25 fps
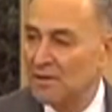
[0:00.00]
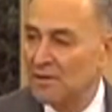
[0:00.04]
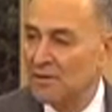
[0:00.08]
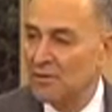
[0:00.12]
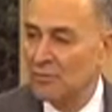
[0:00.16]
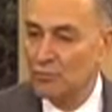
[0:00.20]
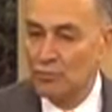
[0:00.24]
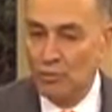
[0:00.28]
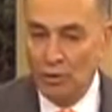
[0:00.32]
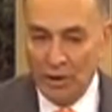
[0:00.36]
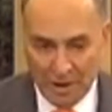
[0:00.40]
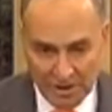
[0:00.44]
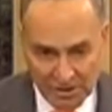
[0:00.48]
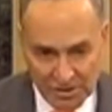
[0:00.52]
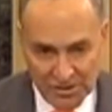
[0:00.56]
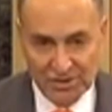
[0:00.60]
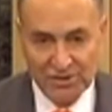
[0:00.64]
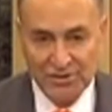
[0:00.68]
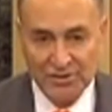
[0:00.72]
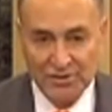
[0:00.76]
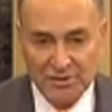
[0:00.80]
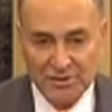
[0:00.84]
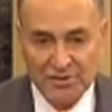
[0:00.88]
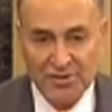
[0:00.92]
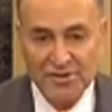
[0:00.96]

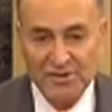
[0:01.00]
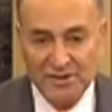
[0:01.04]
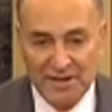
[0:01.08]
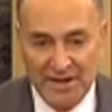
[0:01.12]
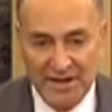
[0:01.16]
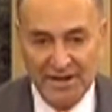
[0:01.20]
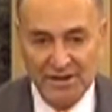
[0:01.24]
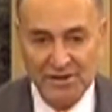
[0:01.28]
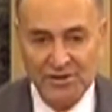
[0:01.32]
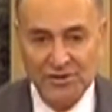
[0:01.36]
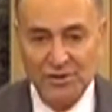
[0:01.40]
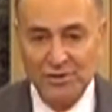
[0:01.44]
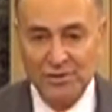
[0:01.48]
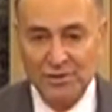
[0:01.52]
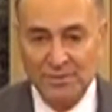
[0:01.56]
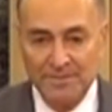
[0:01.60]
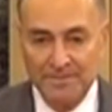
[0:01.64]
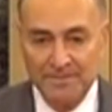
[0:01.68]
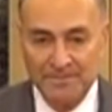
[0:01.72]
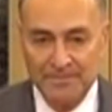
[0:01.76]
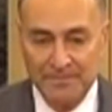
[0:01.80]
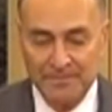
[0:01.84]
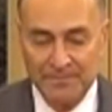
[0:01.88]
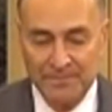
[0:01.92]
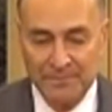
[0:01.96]
rushed to danger
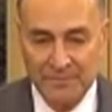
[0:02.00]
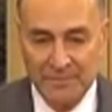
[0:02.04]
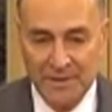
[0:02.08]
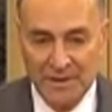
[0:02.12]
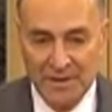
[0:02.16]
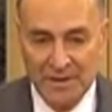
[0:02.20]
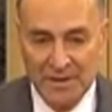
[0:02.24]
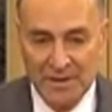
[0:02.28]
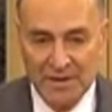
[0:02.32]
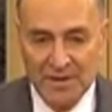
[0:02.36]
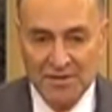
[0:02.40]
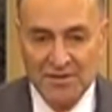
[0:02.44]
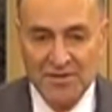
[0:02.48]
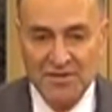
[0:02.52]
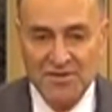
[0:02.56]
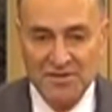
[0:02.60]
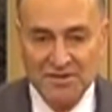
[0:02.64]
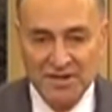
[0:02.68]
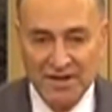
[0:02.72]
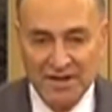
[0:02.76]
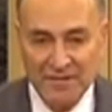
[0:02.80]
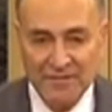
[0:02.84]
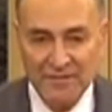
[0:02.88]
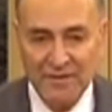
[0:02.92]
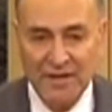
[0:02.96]
to
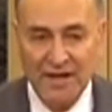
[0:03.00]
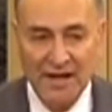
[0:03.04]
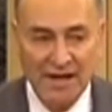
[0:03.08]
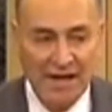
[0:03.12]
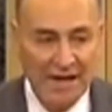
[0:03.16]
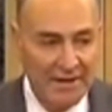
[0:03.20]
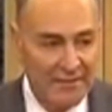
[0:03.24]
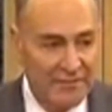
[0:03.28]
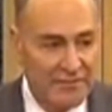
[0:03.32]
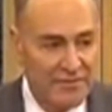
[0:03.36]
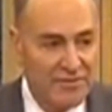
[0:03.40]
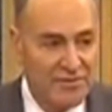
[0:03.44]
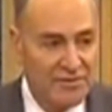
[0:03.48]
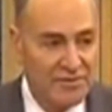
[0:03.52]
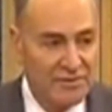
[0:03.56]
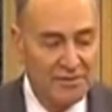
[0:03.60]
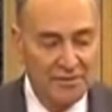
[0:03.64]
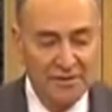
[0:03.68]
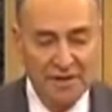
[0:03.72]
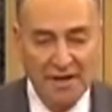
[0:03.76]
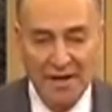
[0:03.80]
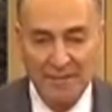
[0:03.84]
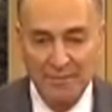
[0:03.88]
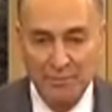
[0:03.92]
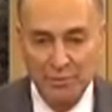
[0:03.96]
save lives
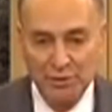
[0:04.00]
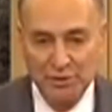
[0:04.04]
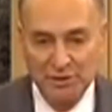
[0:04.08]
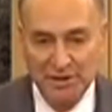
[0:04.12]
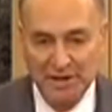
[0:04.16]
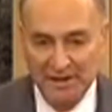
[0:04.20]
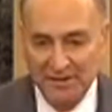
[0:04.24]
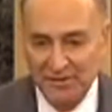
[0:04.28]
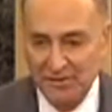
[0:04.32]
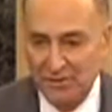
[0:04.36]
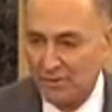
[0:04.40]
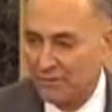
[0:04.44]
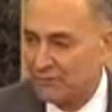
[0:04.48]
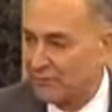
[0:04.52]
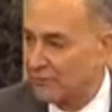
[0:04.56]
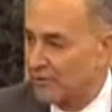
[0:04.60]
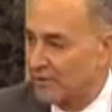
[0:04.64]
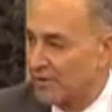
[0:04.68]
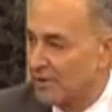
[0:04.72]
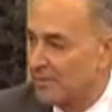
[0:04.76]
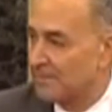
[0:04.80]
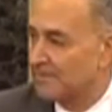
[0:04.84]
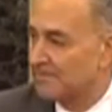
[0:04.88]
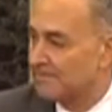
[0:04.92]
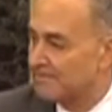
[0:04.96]
and protect our
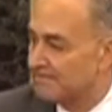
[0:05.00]
freedom.